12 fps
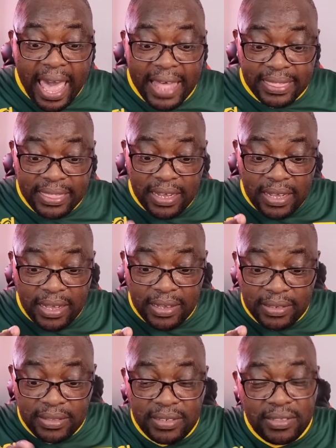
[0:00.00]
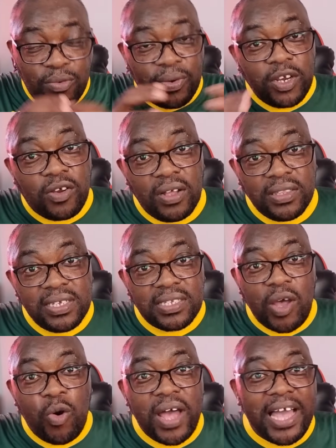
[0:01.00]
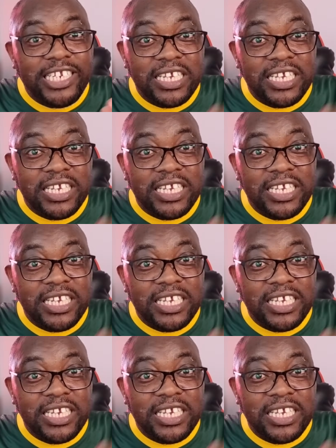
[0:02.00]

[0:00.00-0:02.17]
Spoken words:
at I